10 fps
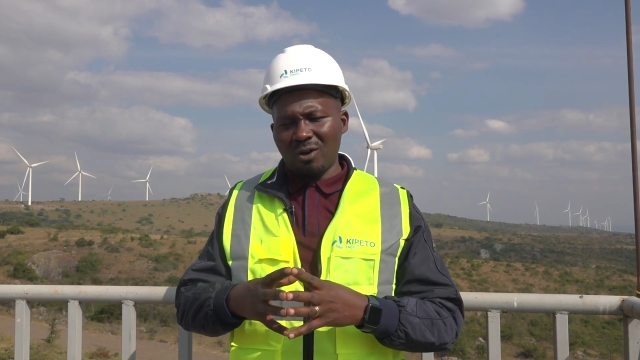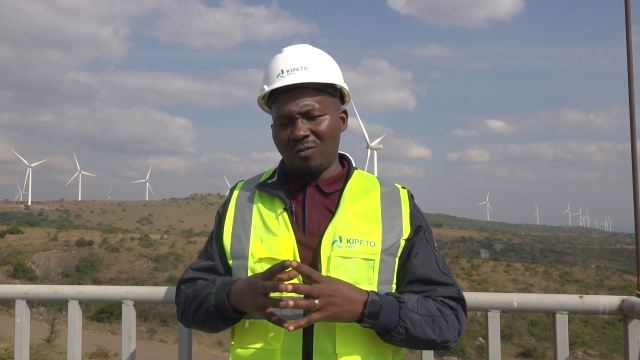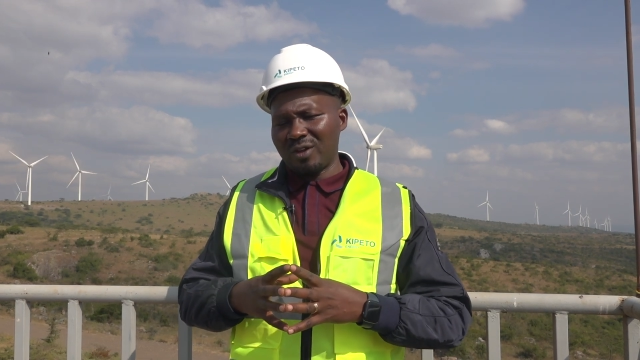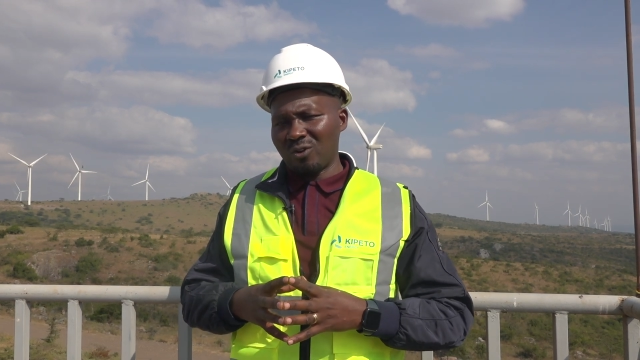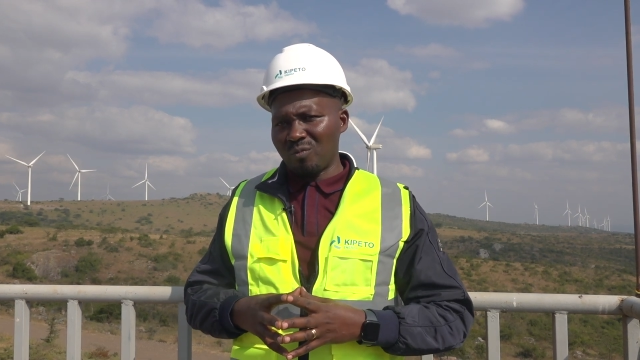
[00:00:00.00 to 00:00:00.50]

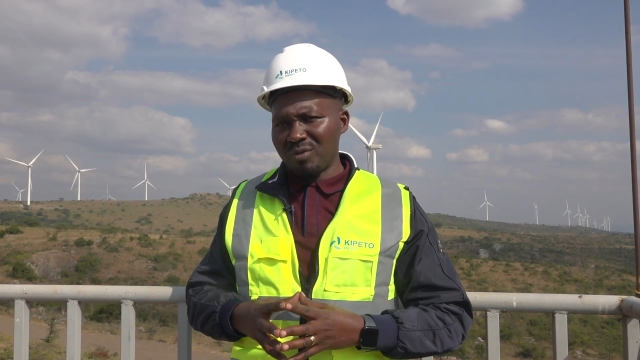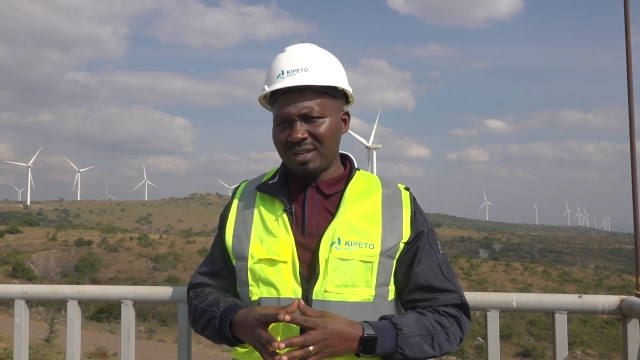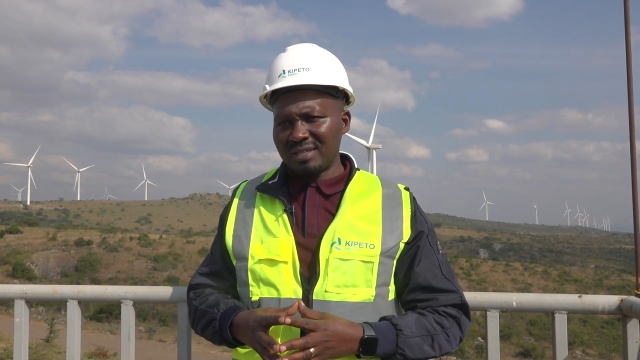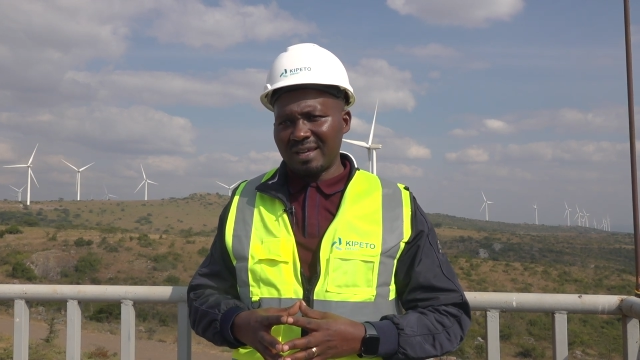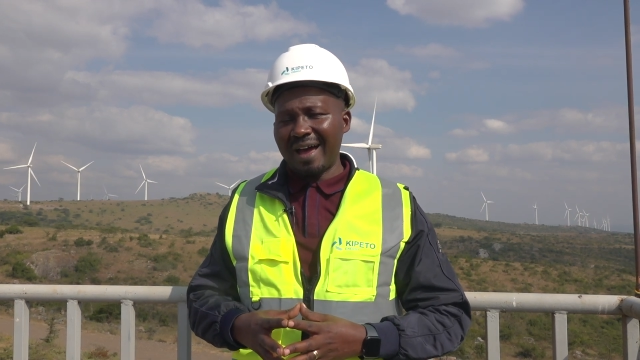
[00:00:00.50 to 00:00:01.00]
of the
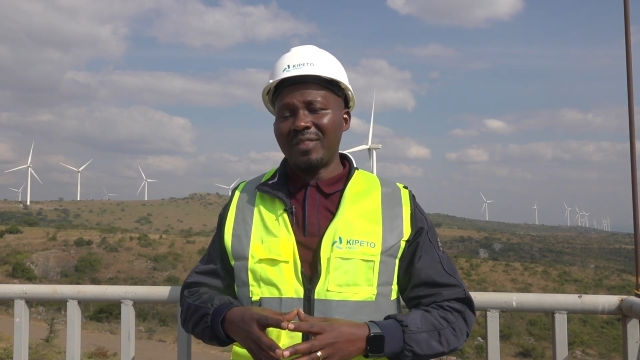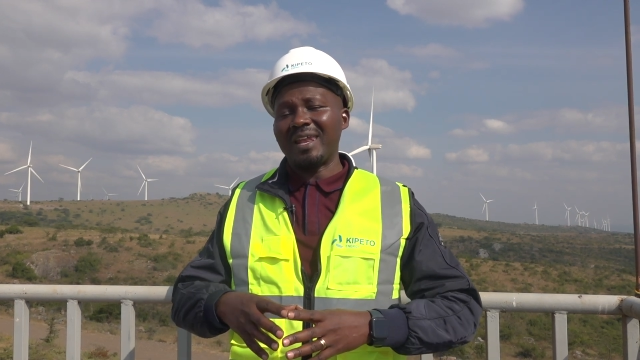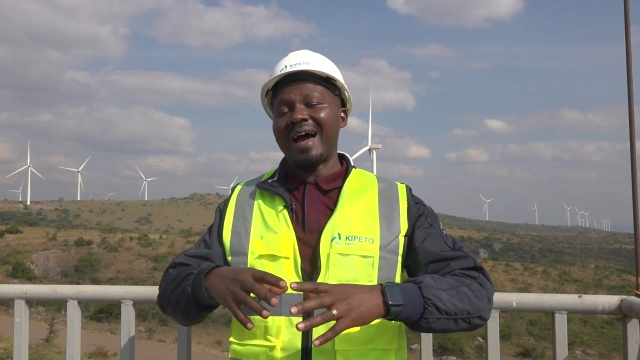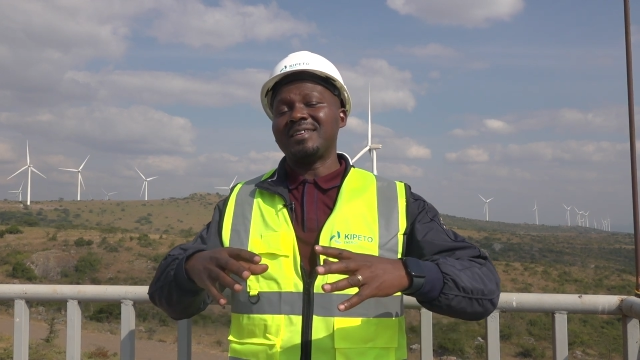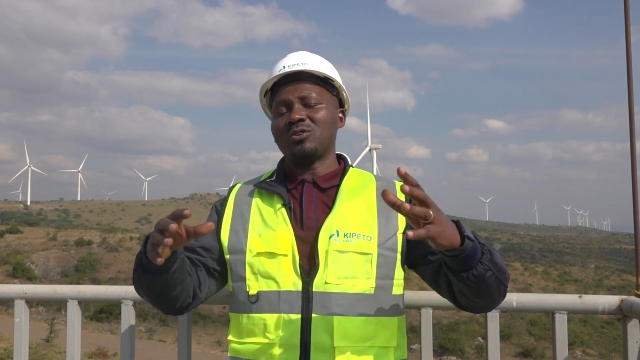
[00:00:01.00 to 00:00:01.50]
community and the
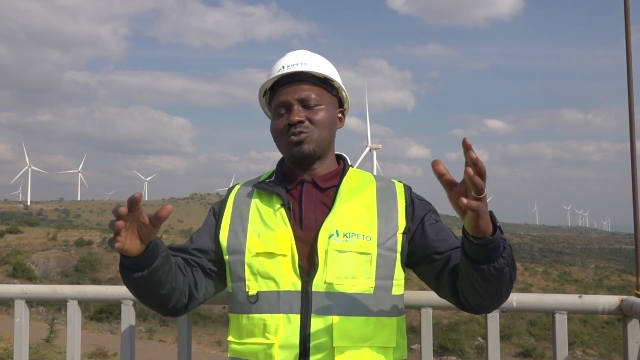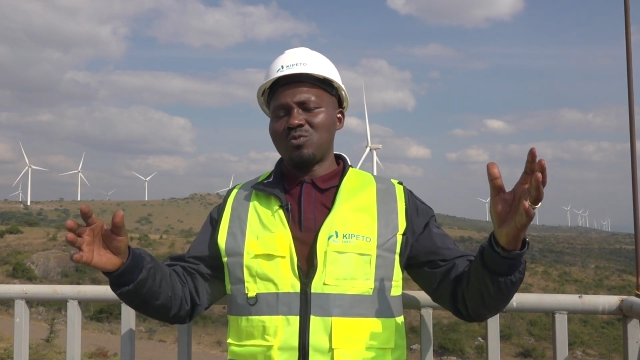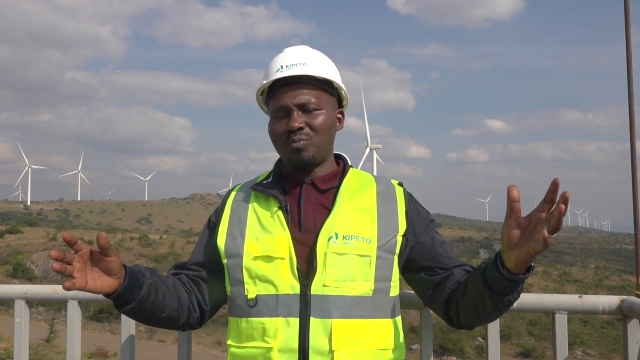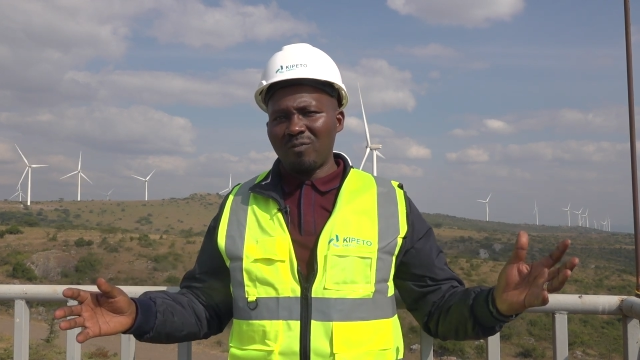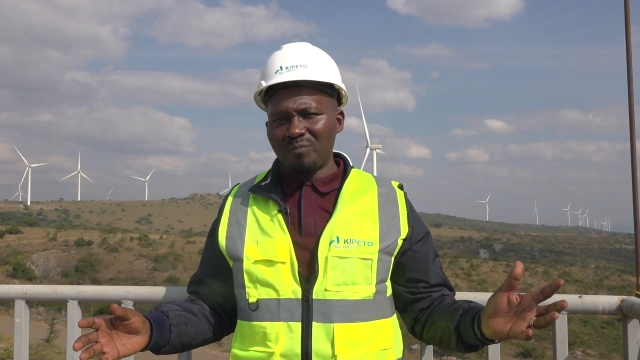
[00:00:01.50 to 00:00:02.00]
larger
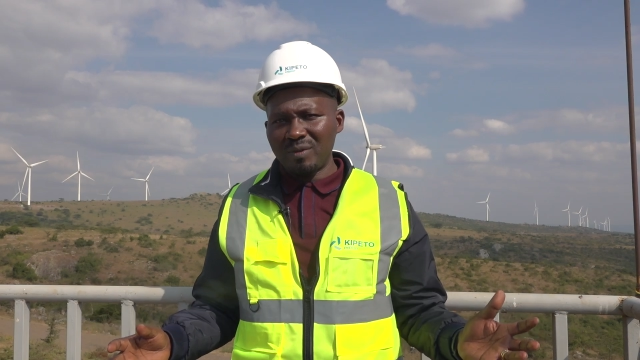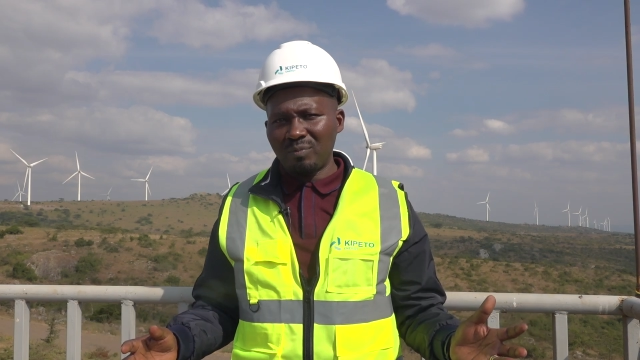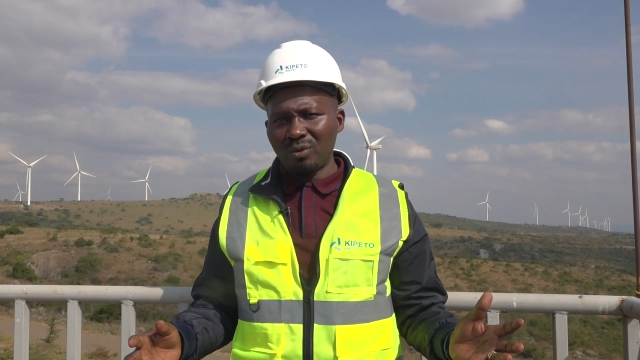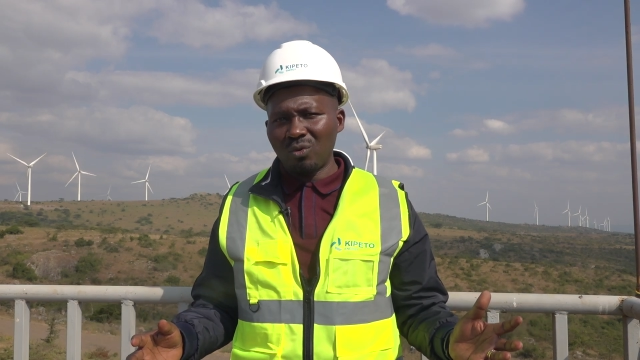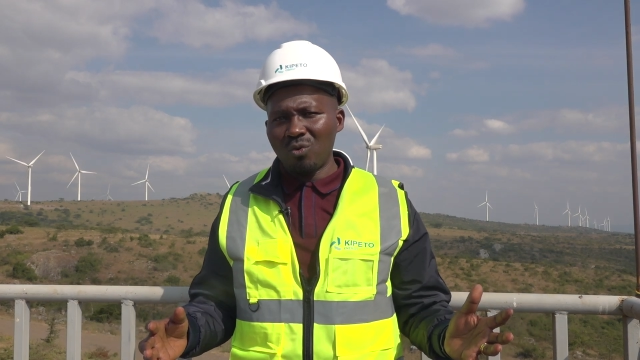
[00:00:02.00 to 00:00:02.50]
group of
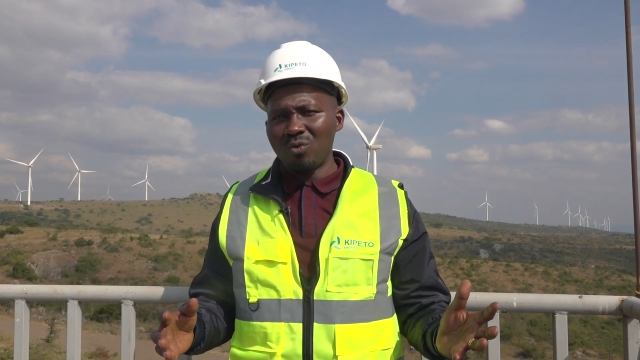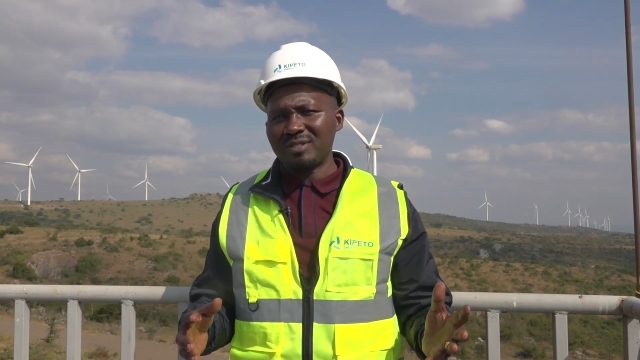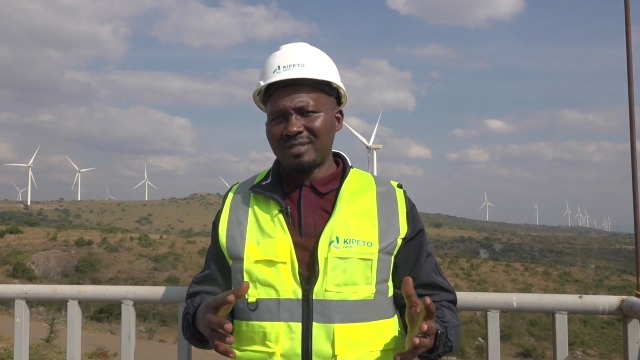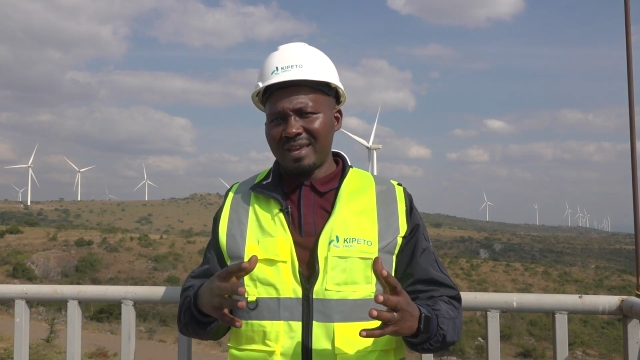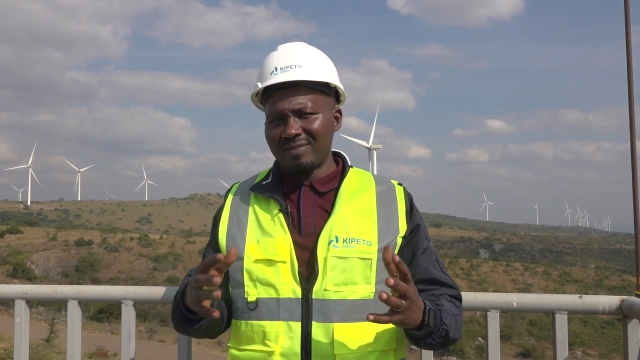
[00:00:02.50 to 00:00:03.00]
people who
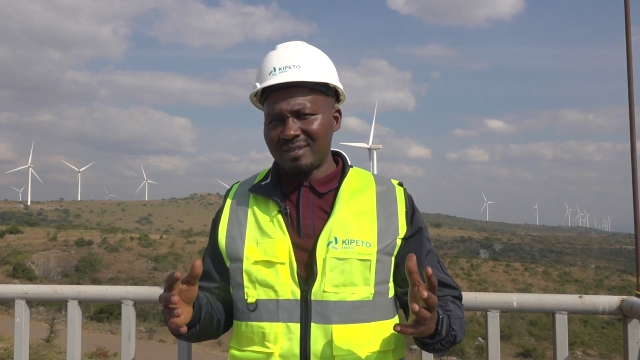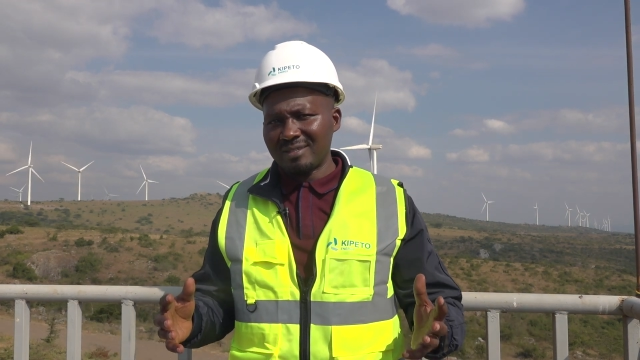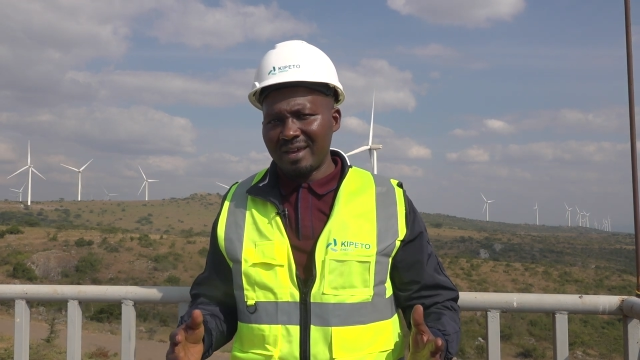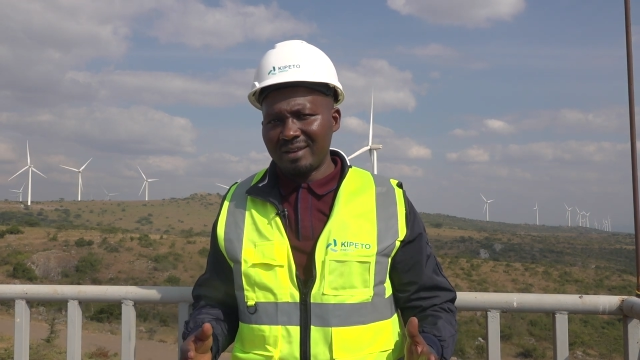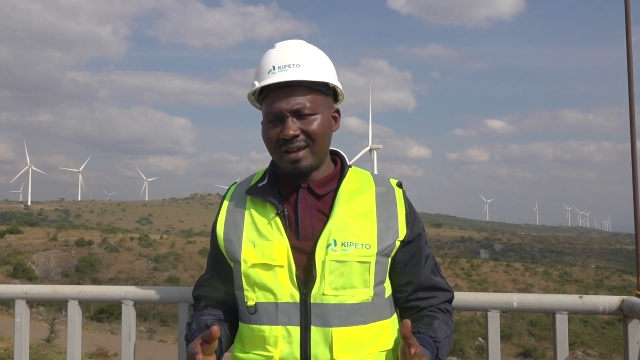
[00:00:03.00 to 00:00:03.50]
stay in
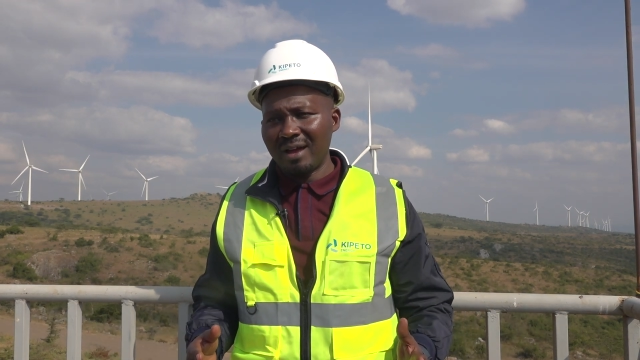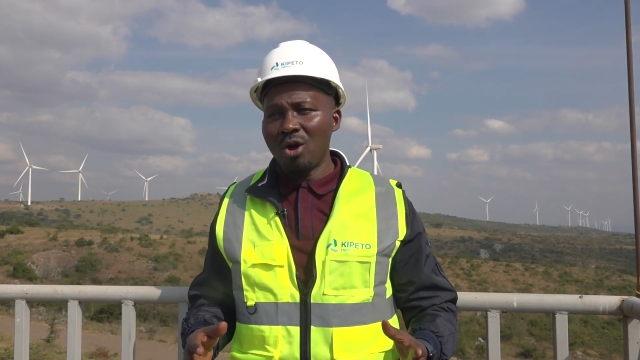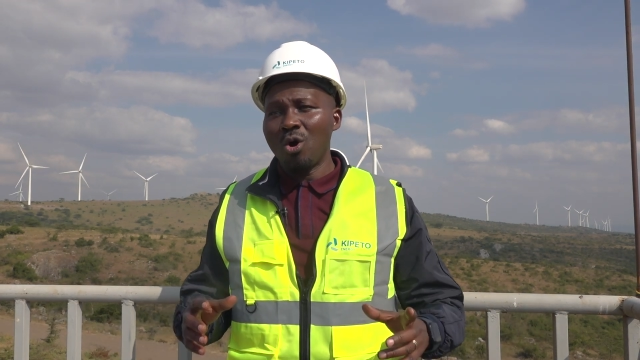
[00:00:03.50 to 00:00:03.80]
this area,